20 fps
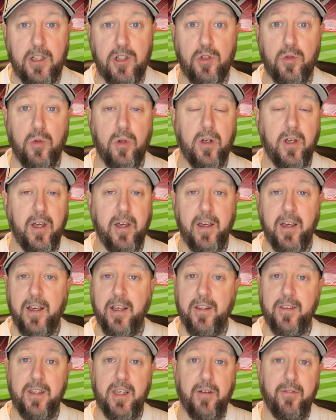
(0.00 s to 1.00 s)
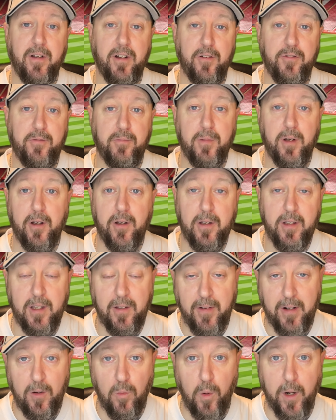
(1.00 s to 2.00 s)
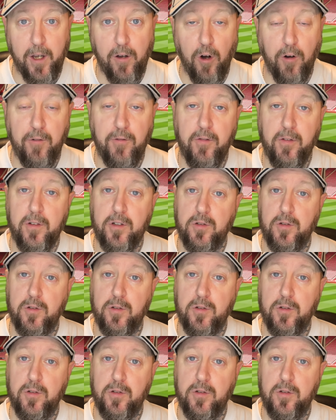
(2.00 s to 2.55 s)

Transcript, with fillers: so they've had a they've had a week off,